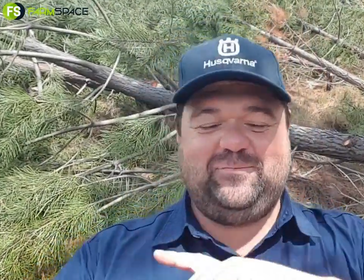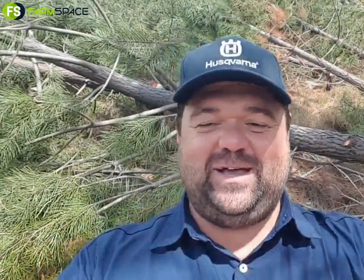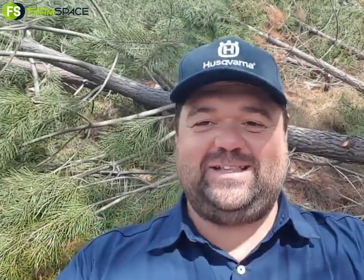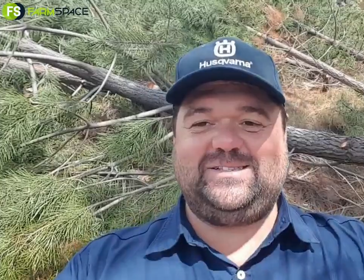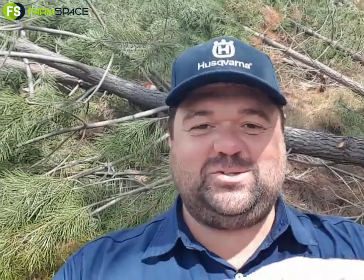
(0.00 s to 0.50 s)

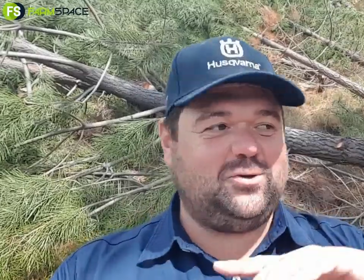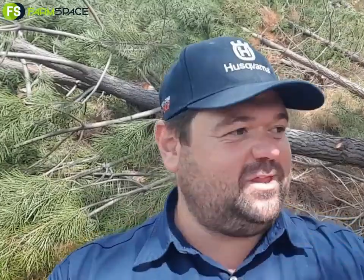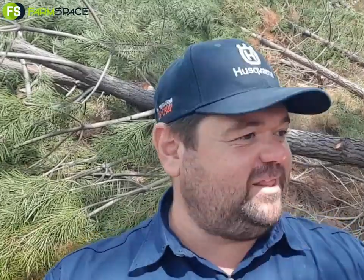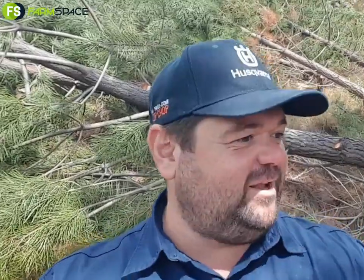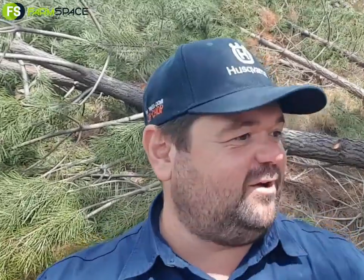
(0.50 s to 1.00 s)
But
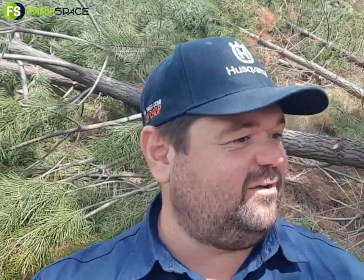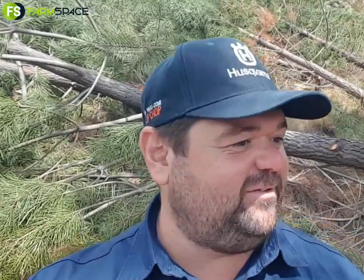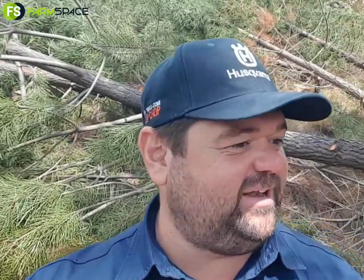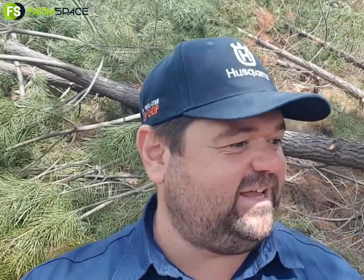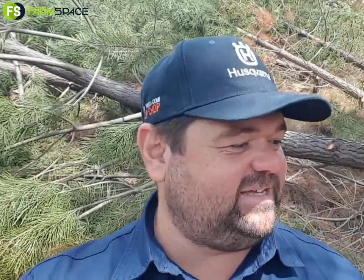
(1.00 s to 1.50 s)
short and the long of
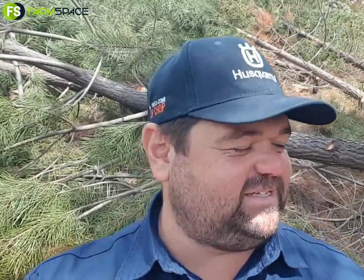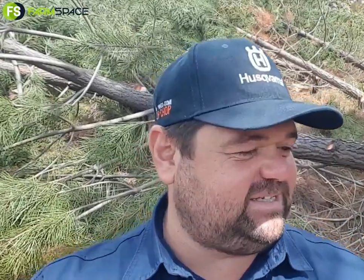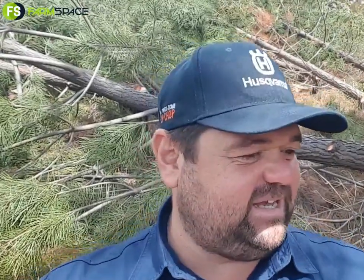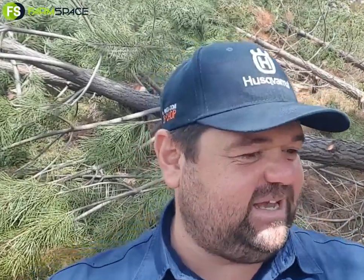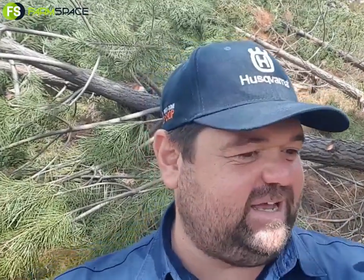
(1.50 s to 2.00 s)
it is
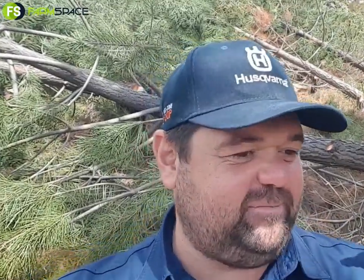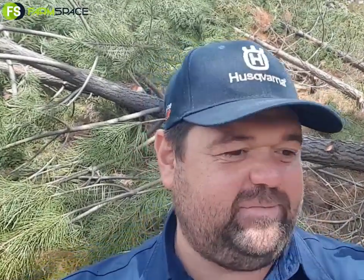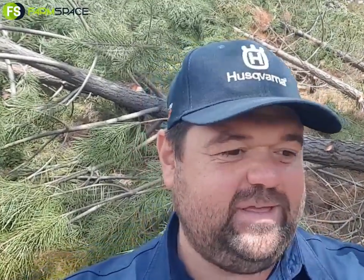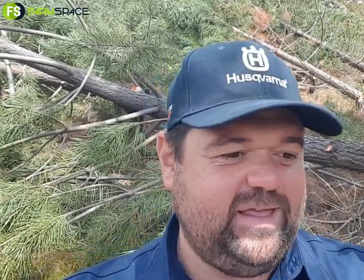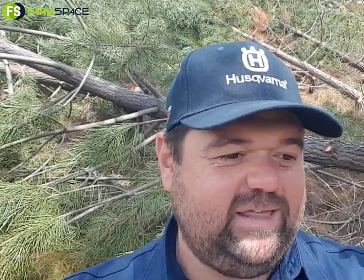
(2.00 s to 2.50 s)

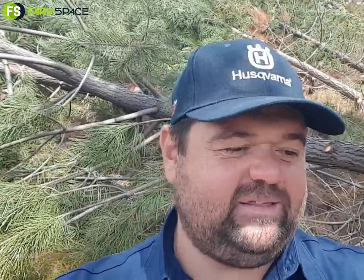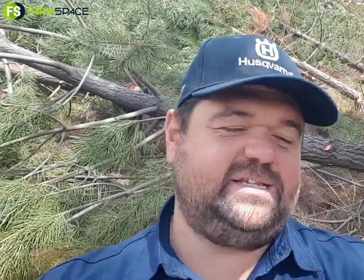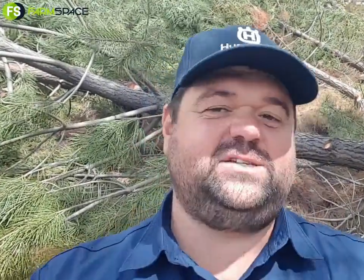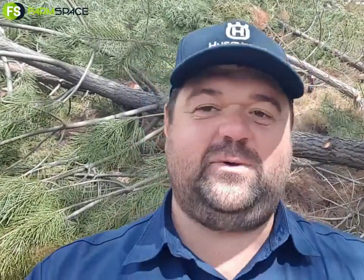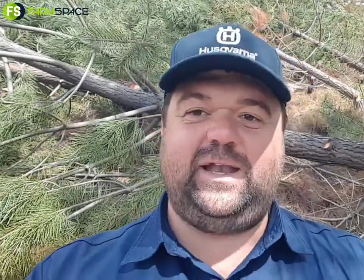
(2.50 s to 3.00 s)

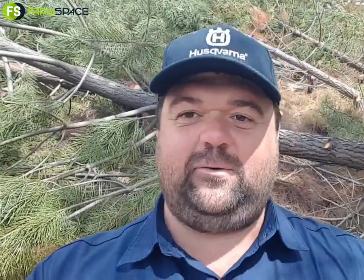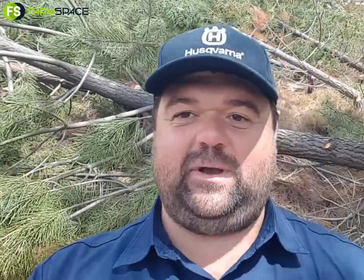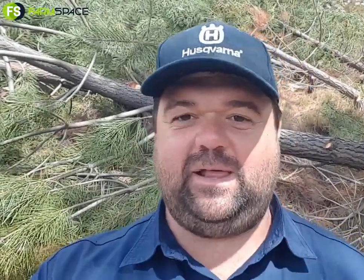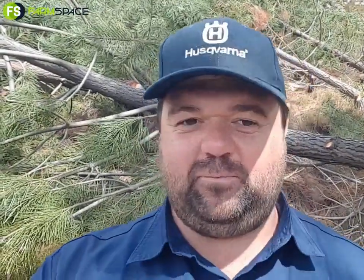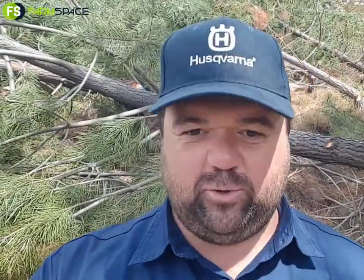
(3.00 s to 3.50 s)
this is
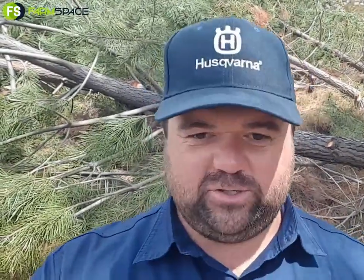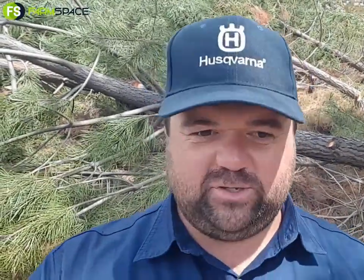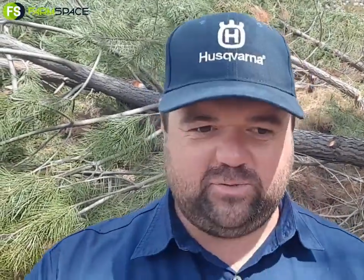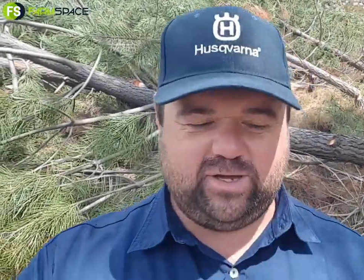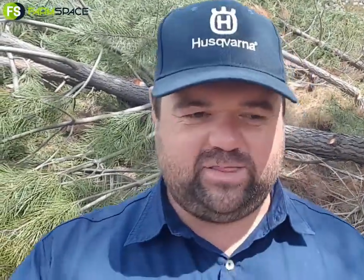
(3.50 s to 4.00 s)
really
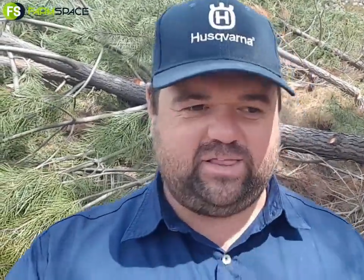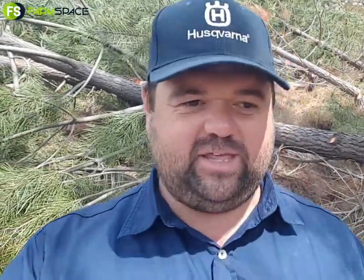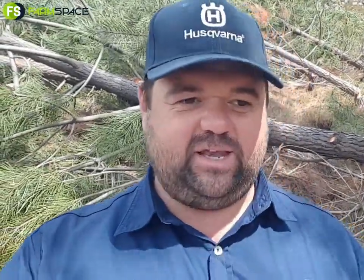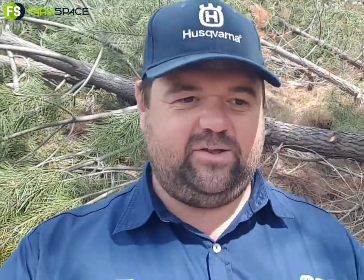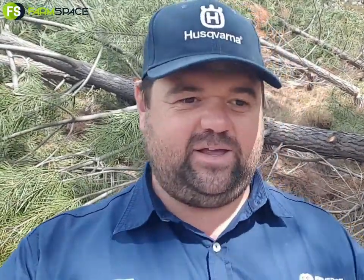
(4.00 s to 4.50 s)
important work that
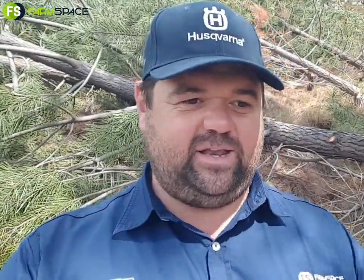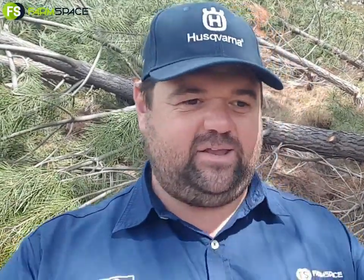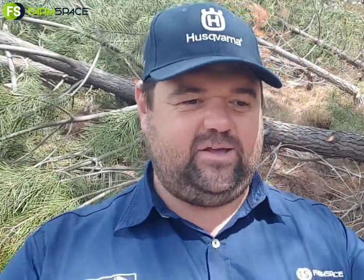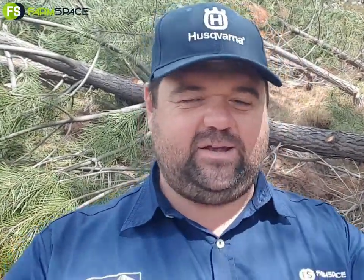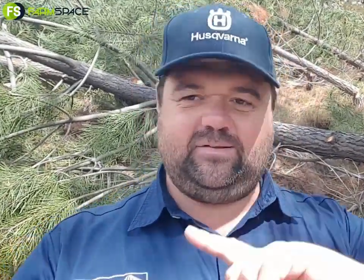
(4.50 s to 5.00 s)
they're doing, and
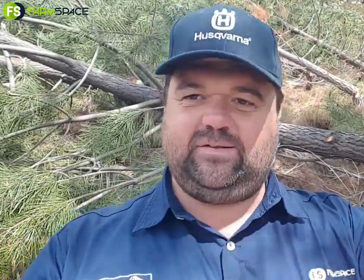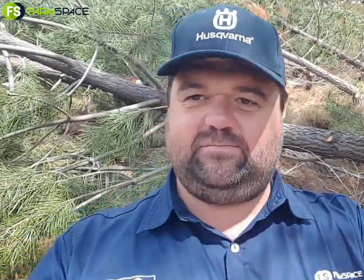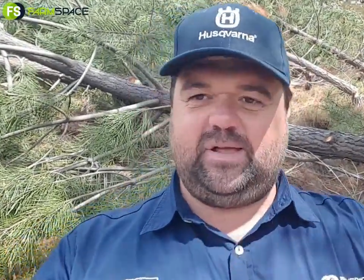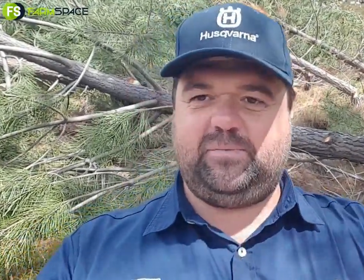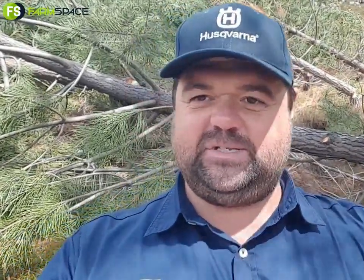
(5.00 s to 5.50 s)
yeah,
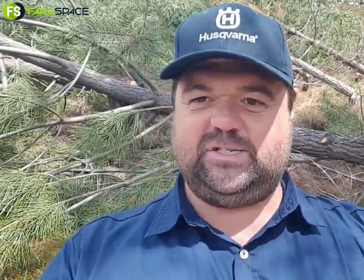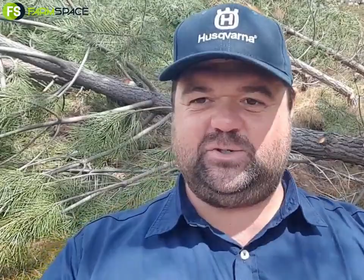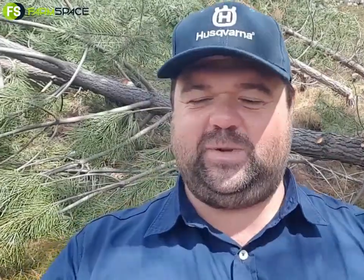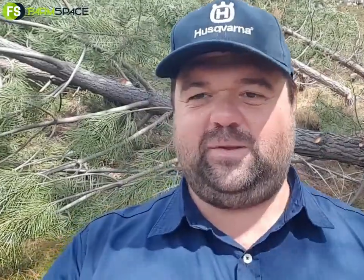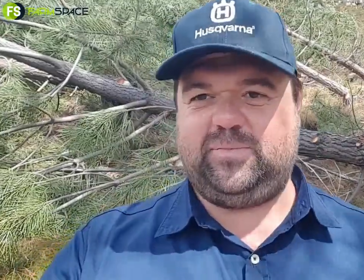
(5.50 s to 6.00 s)
up until
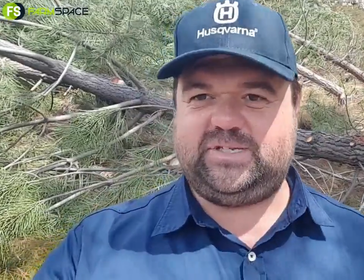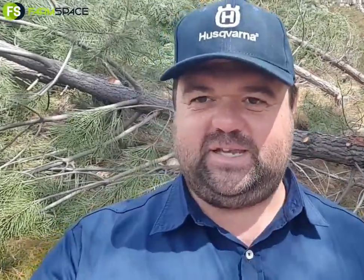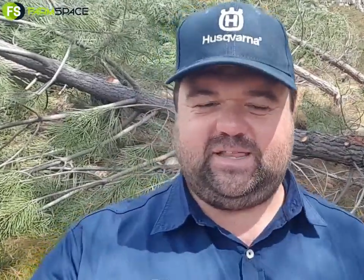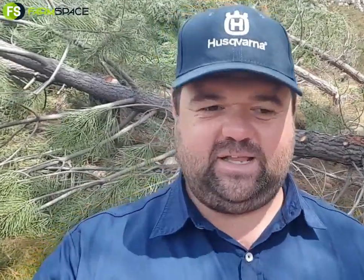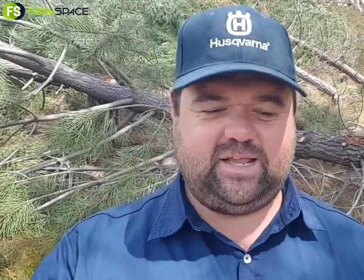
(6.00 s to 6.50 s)

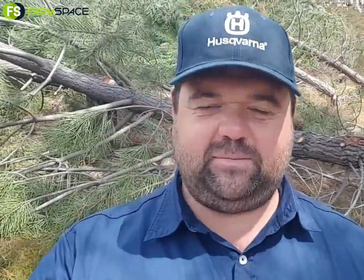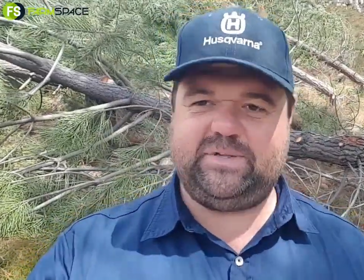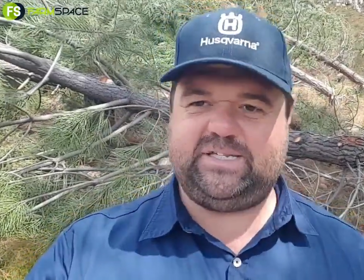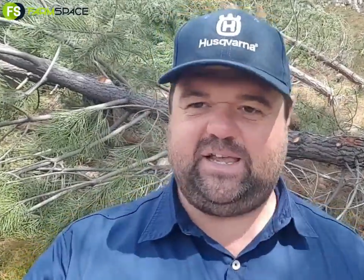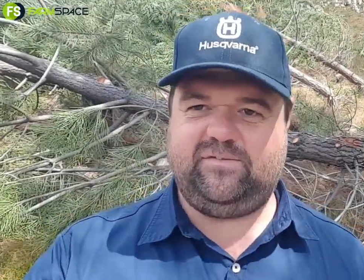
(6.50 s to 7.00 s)
20% that can
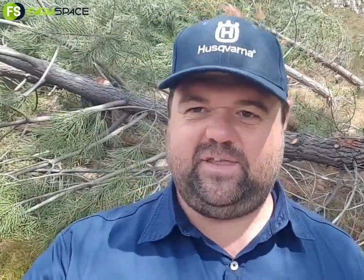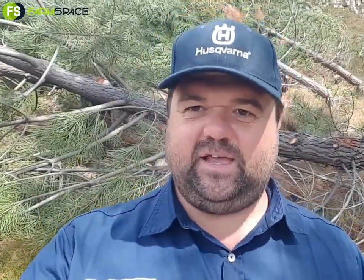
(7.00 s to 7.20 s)
be saved.